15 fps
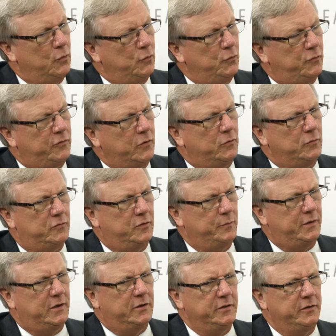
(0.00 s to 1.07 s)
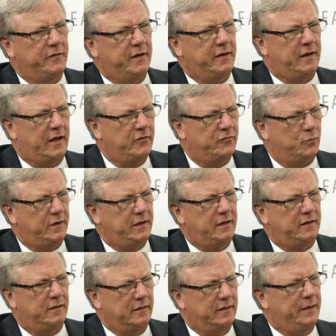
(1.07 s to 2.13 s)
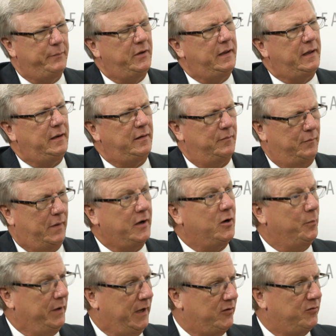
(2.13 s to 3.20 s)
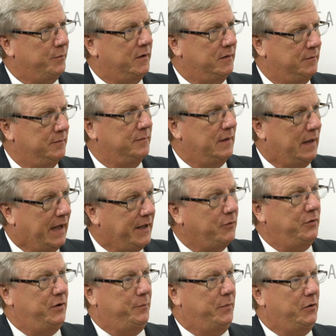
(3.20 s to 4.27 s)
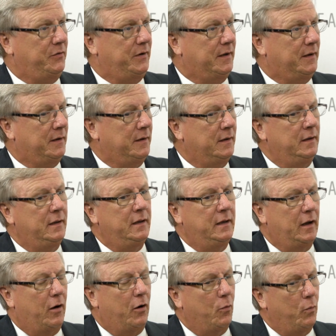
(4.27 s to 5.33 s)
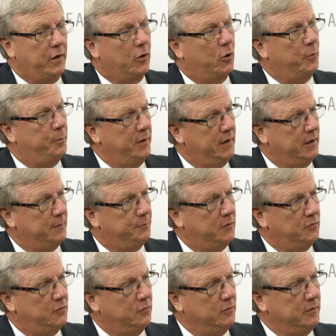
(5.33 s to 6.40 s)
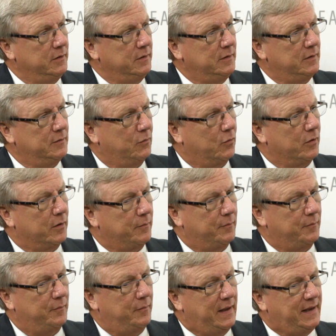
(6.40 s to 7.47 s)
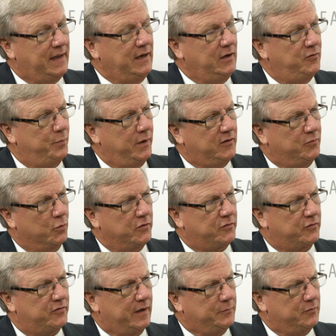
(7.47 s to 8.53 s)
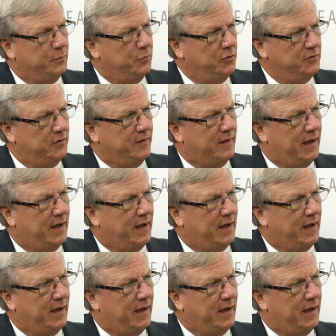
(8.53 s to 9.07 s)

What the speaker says: So to be clear then, as we eliminate Mycoplasma hyorhinis, are we opening up the door or making these pigs more susceptible to the